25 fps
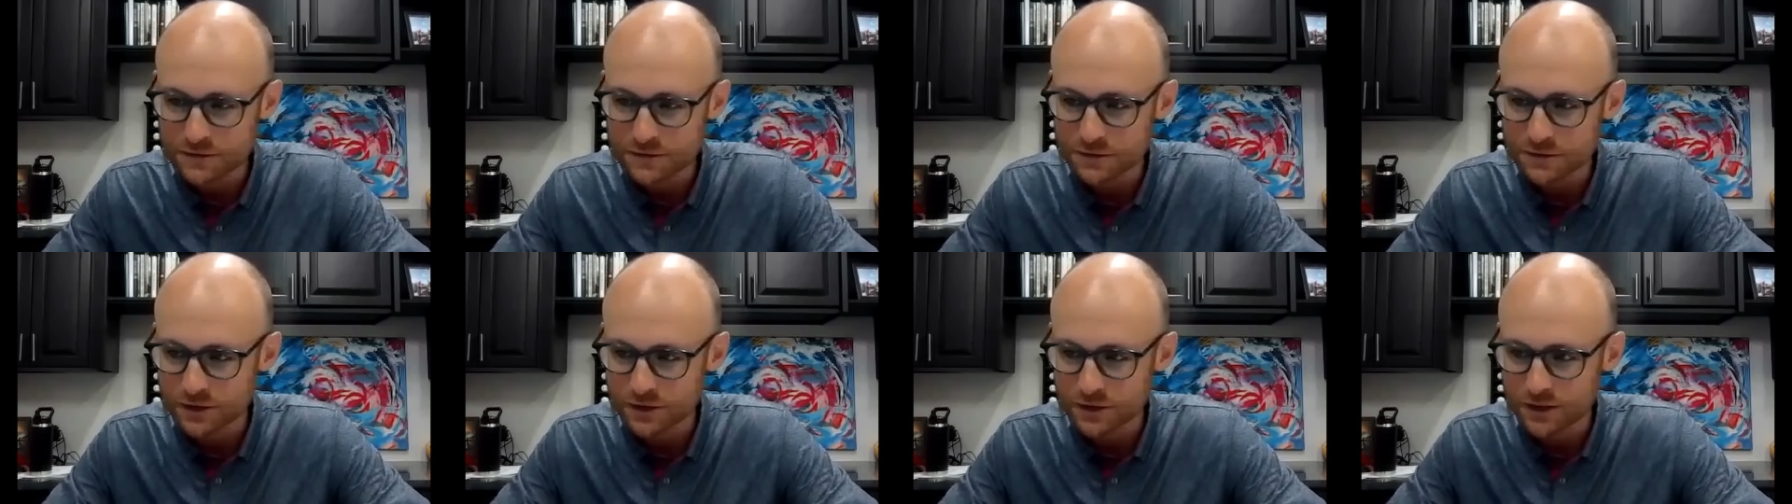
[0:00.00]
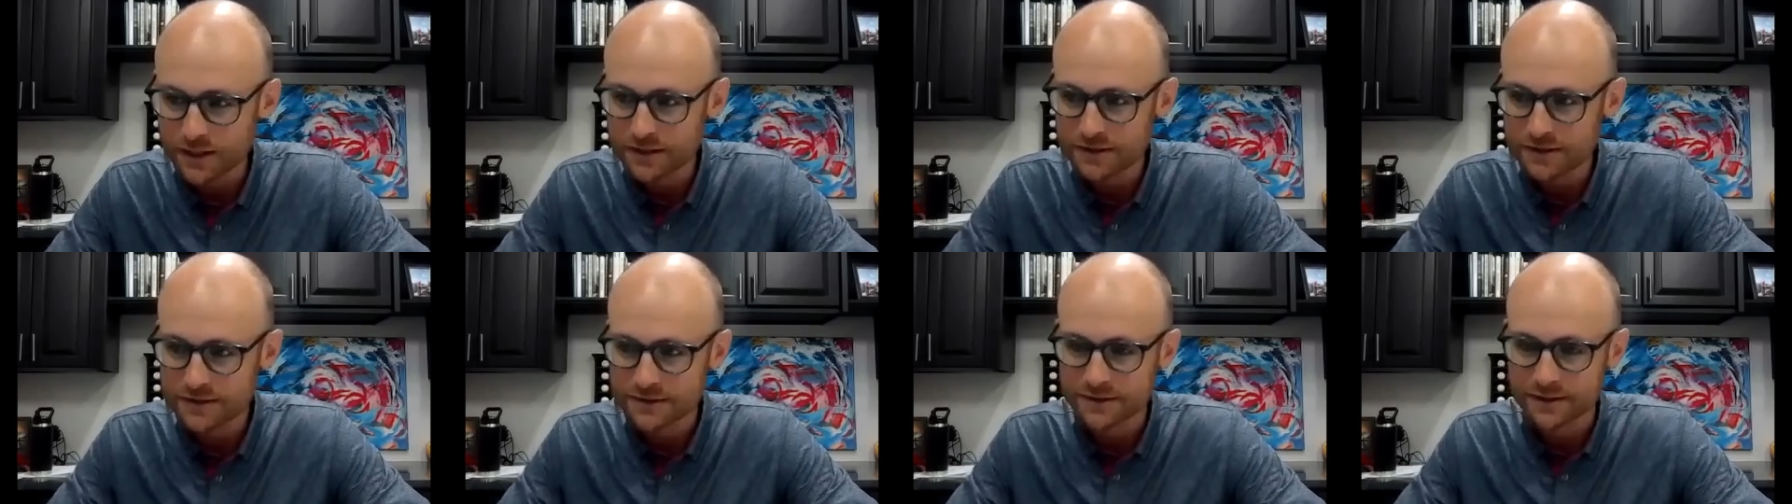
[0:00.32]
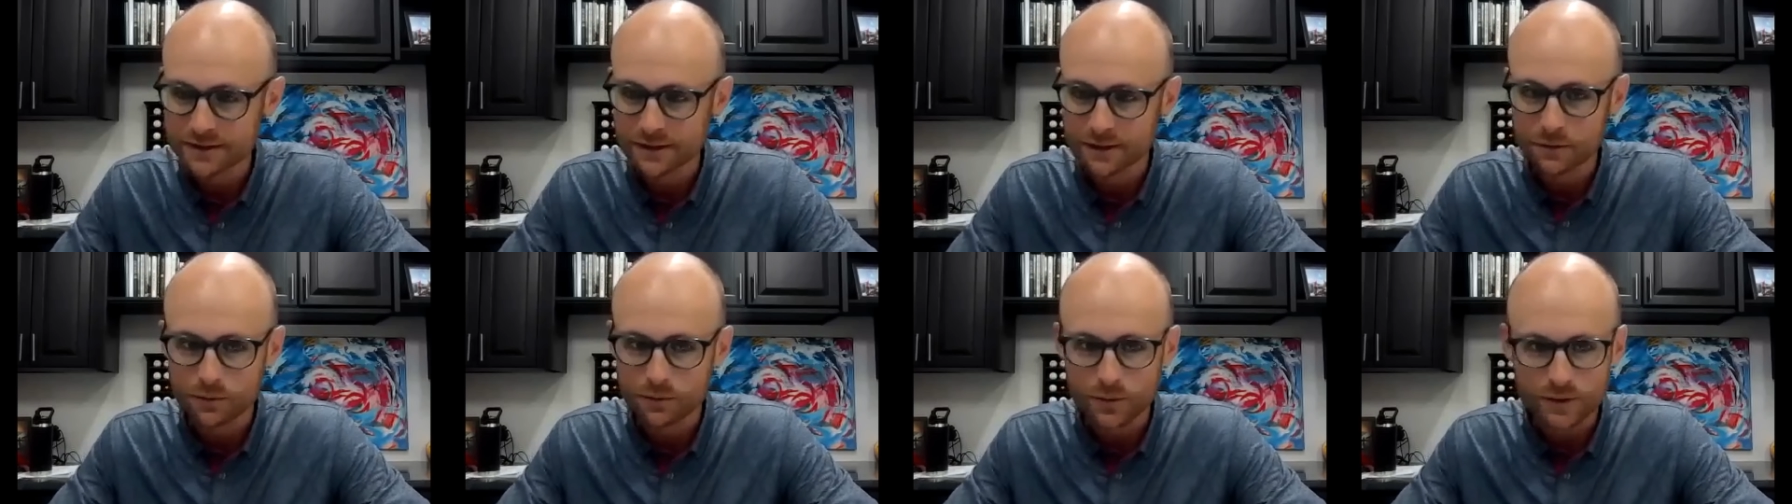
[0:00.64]
so try to
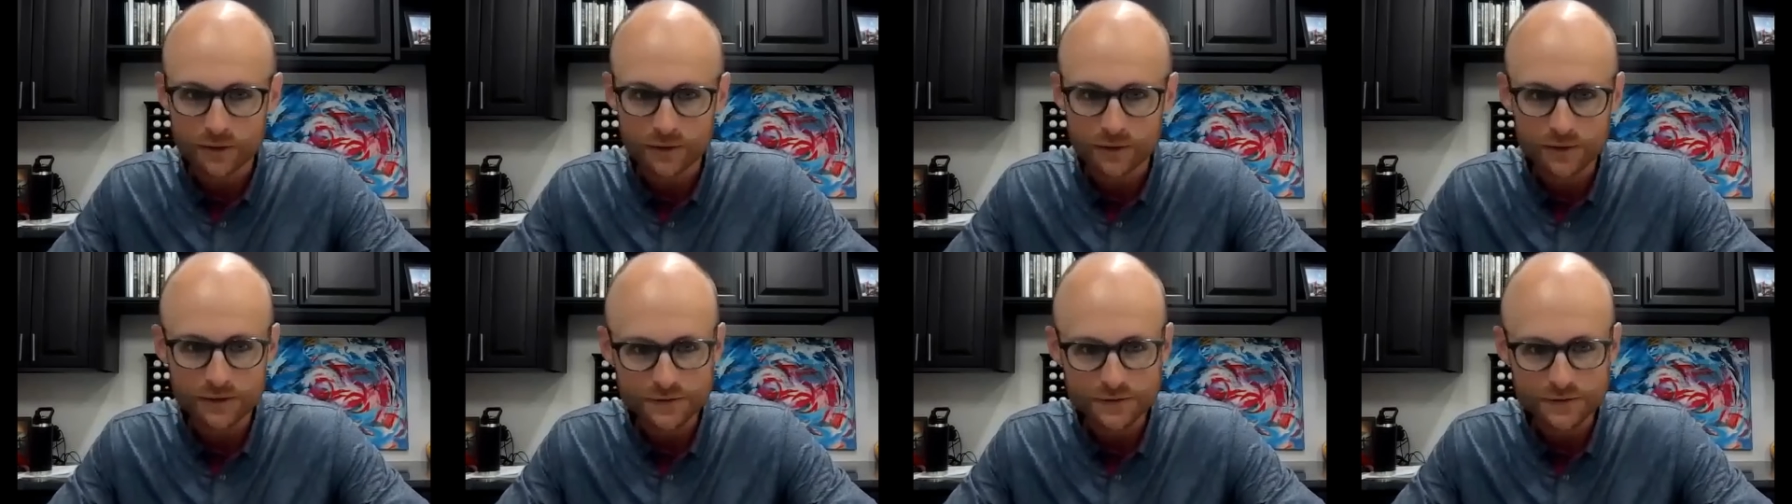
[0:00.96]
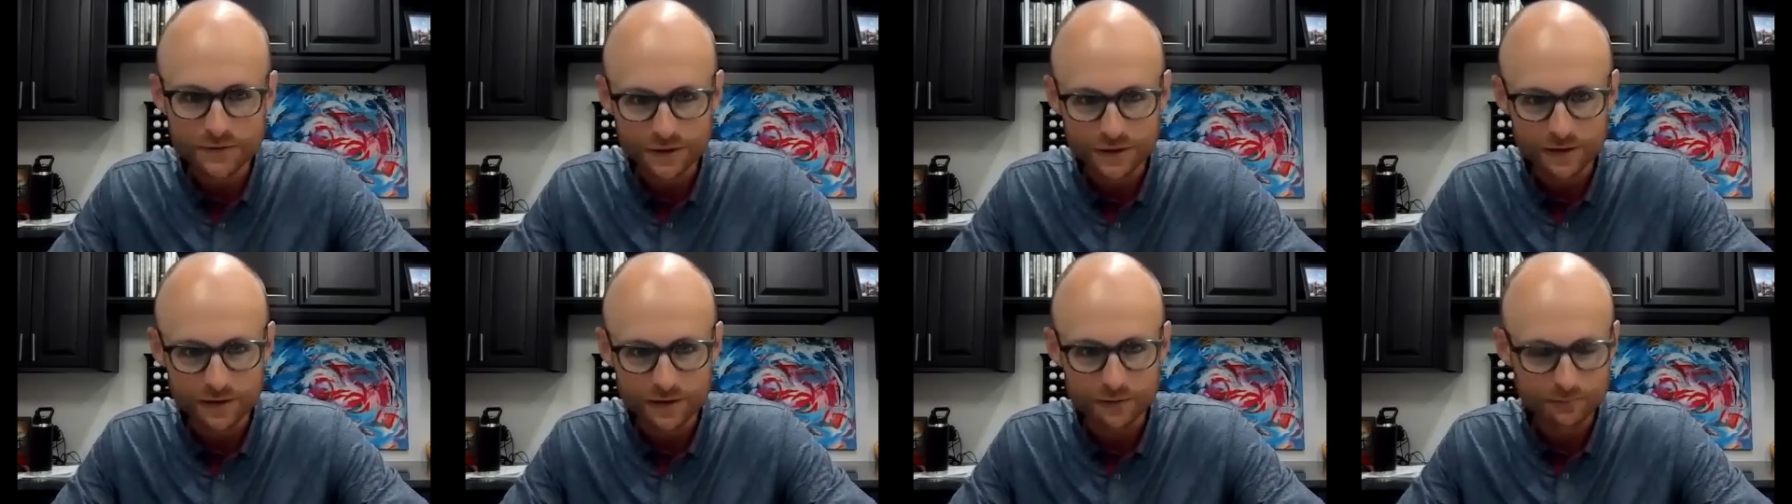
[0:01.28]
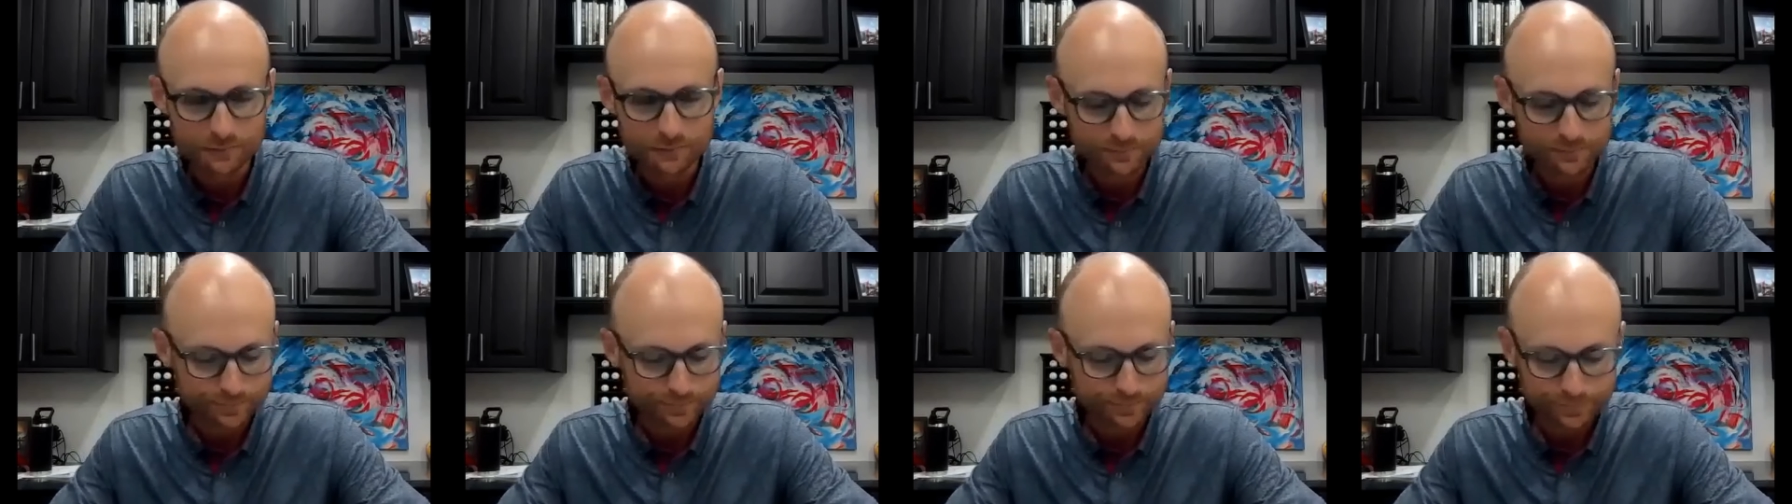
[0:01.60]
stick with us here.
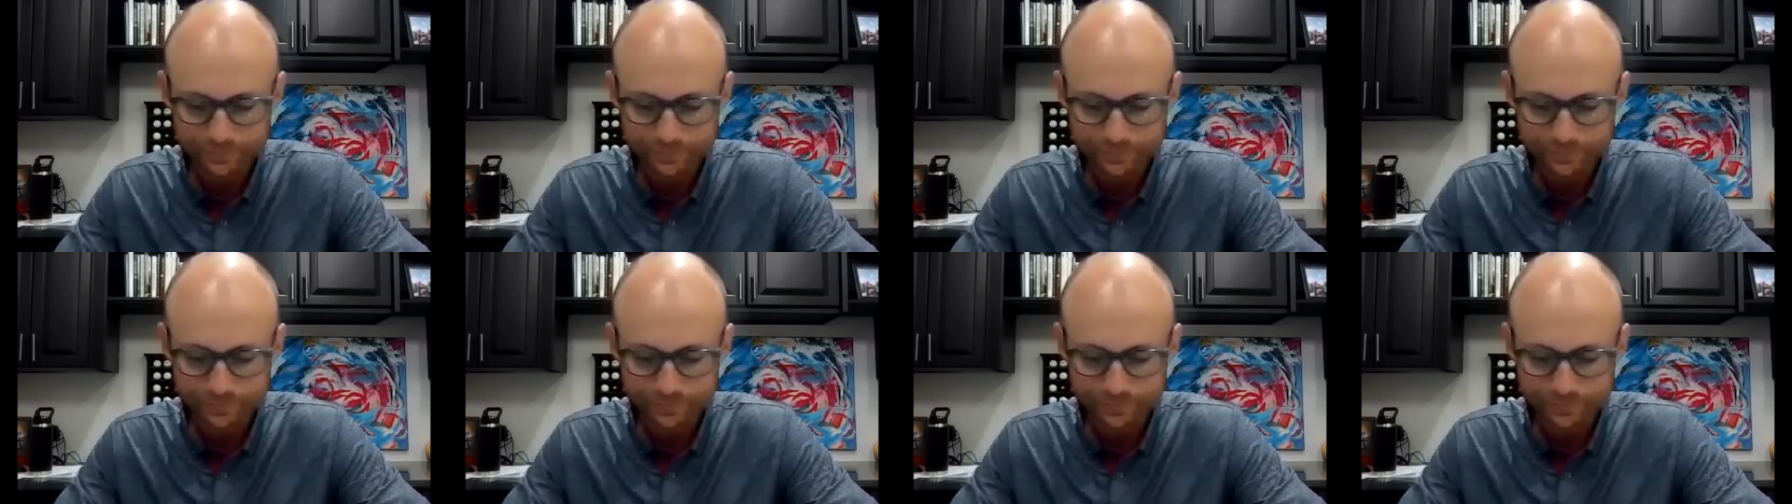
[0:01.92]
